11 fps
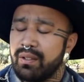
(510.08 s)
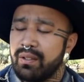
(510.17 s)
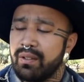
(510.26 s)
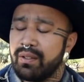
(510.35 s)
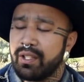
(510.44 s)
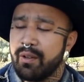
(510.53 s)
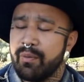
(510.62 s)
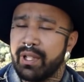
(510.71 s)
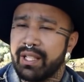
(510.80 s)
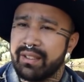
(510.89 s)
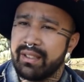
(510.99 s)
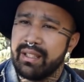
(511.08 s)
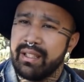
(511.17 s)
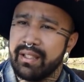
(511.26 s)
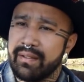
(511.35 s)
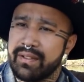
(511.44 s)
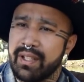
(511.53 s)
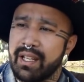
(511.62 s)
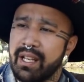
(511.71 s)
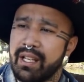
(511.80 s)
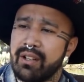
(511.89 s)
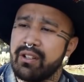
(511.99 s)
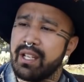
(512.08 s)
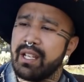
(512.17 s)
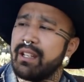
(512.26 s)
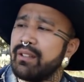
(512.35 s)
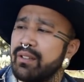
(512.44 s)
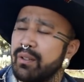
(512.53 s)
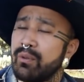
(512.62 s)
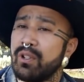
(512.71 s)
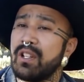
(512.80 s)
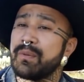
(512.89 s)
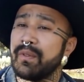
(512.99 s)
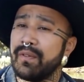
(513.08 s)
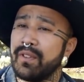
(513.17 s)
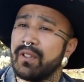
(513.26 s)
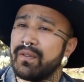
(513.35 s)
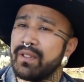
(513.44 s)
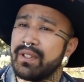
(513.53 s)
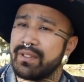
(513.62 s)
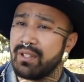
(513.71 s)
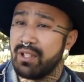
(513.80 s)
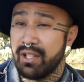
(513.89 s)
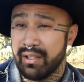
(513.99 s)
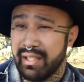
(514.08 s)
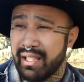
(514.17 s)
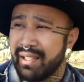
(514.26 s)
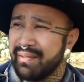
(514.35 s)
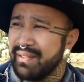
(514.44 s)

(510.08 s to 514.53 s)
the complexity of saying, okay, the role has been filled for this long, yeah,